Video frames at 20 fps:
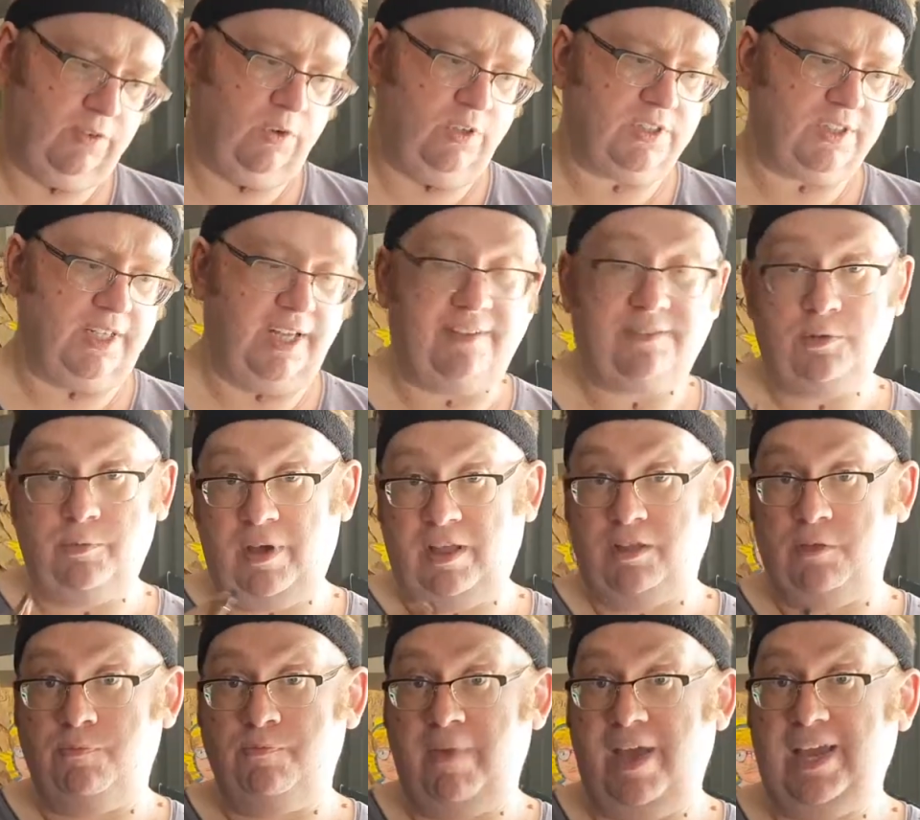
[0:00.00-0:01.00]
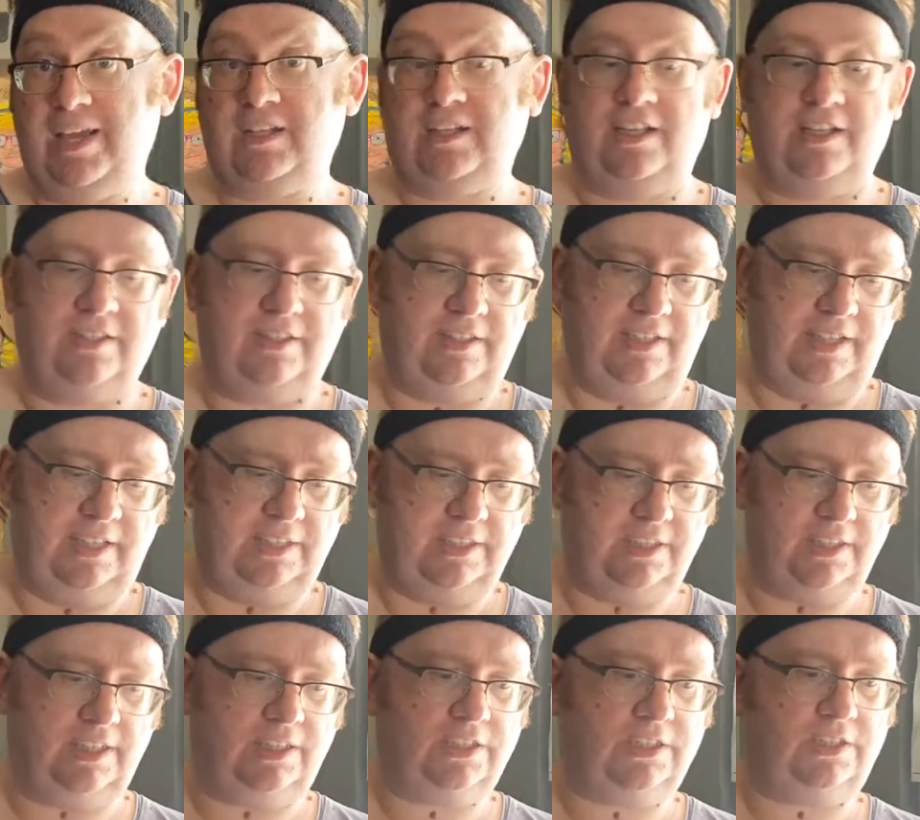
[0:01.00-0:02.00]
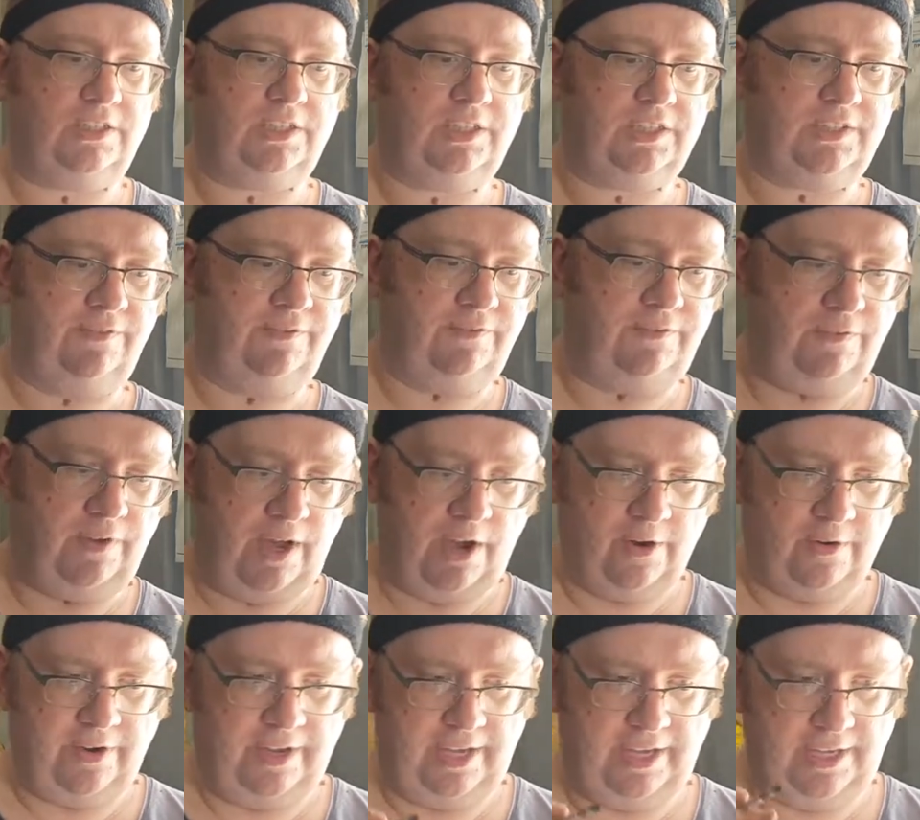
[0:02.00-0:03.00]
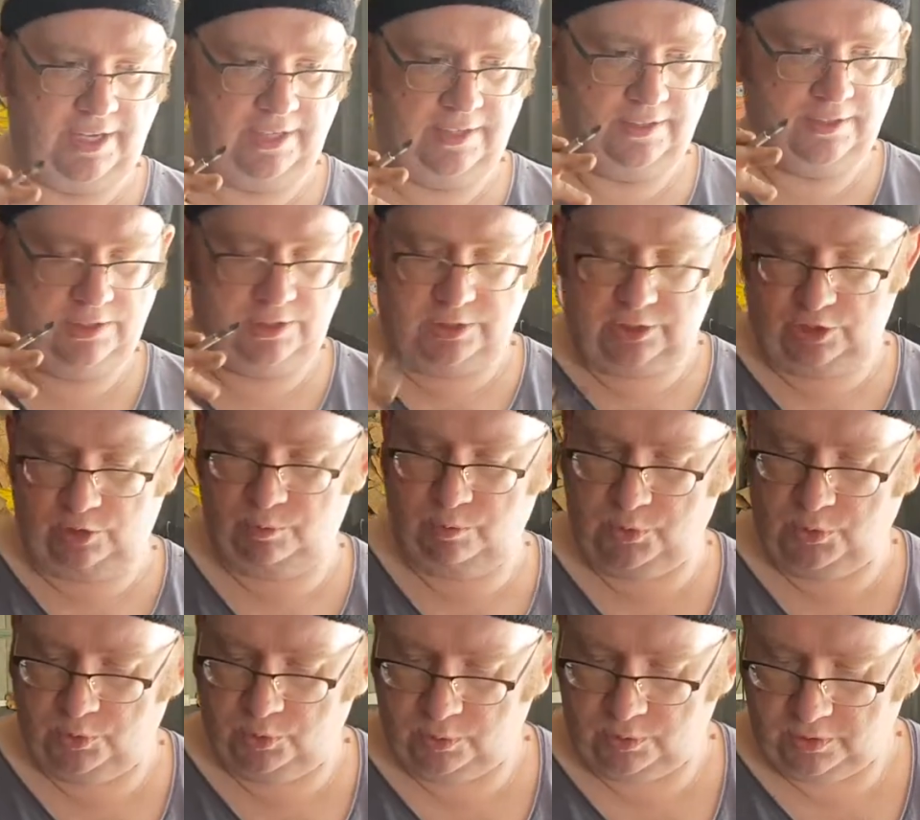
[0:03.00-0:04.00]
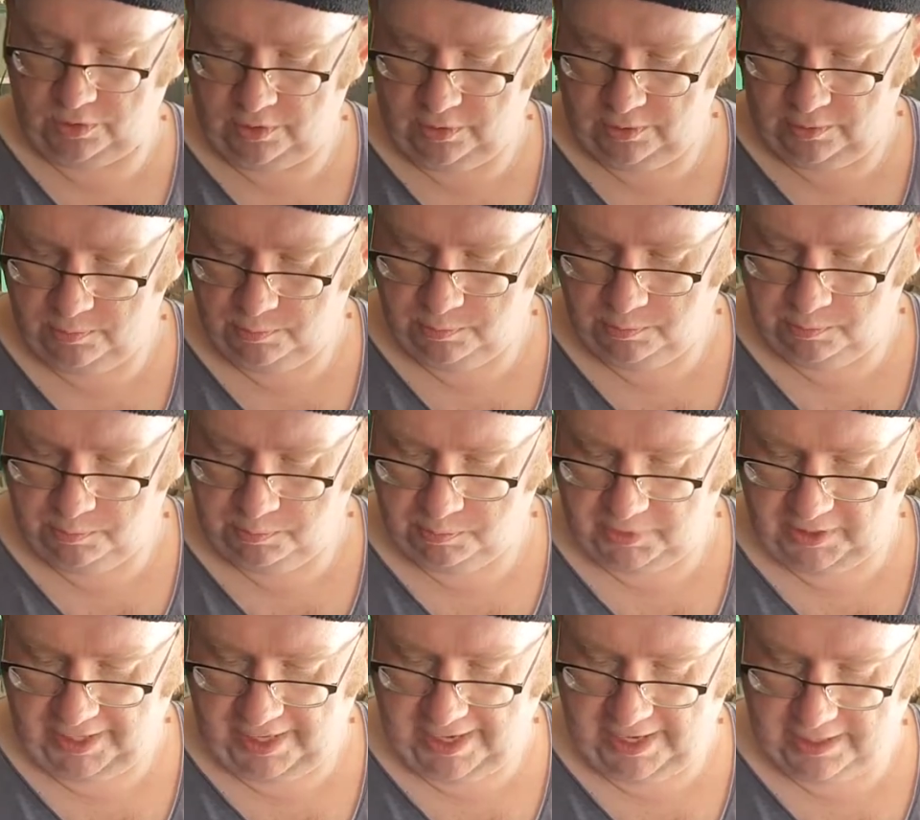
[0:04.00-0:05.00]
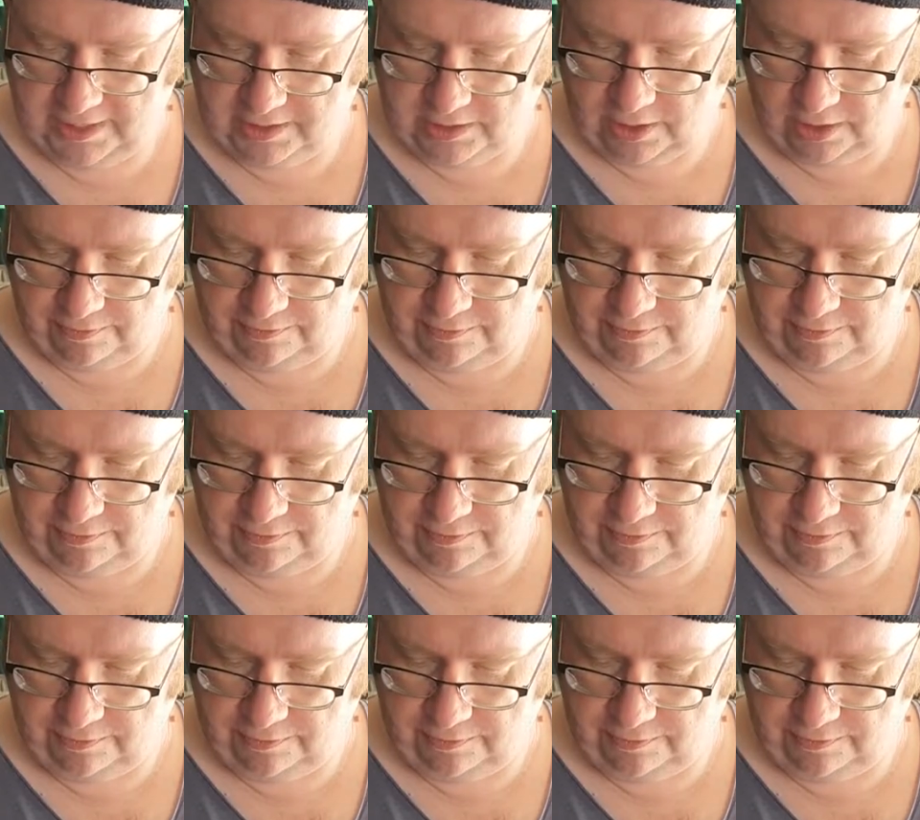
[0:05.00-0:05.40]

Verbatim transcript: always loved about the Mek'leth is it's just a very simple blade. It's got a